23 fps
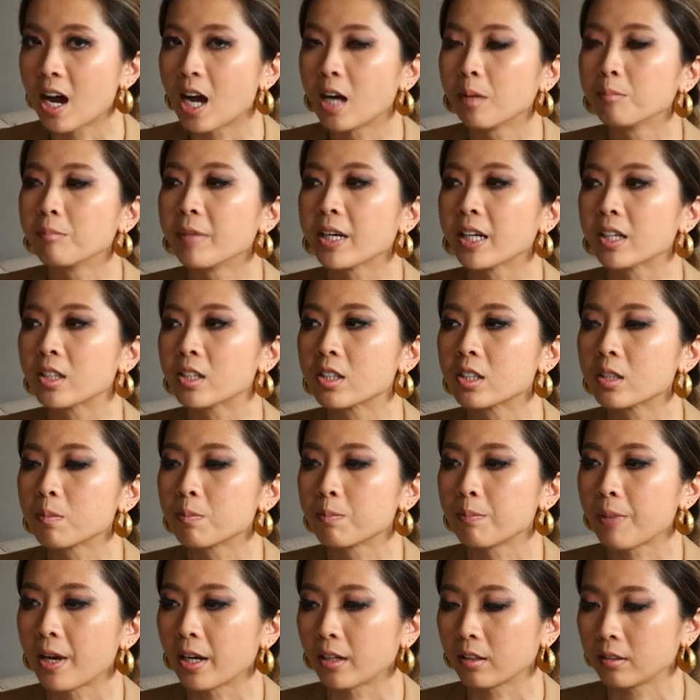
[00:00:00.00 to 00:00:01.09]
I'm
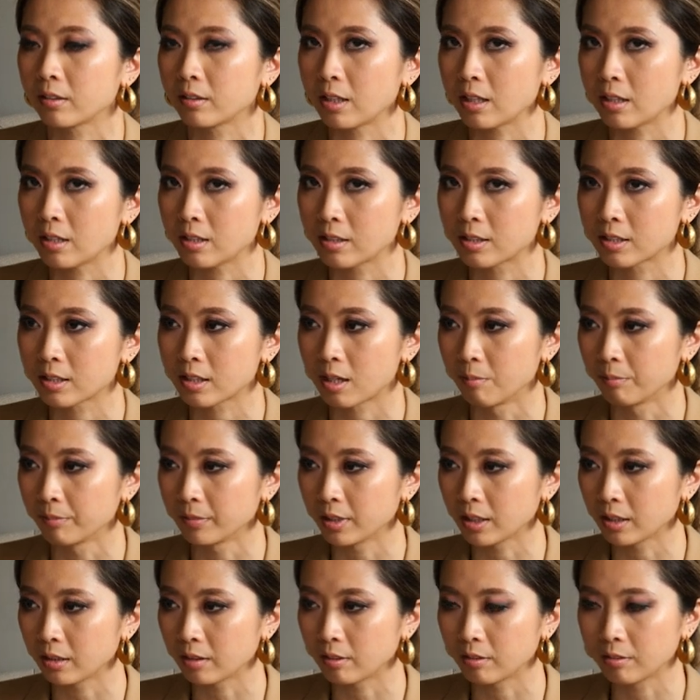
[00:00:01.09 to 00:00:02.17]
expecting
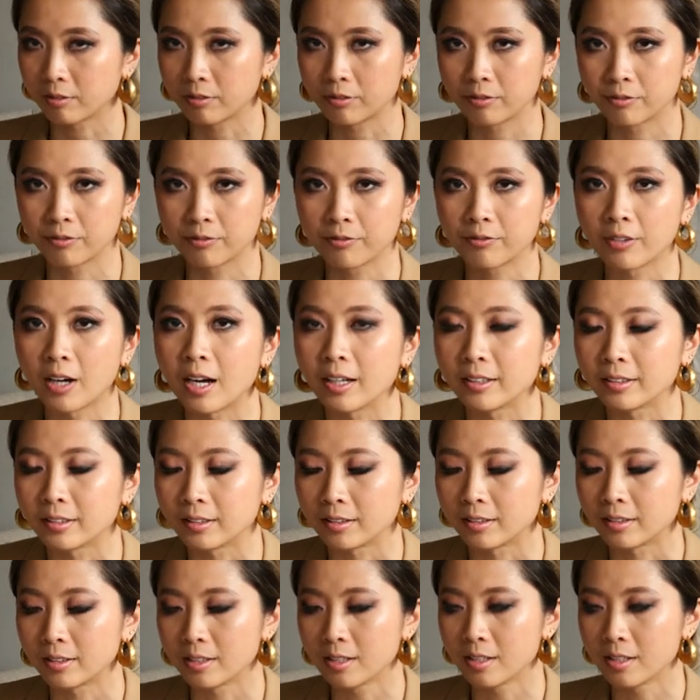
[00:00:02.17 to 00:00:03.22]
something fun,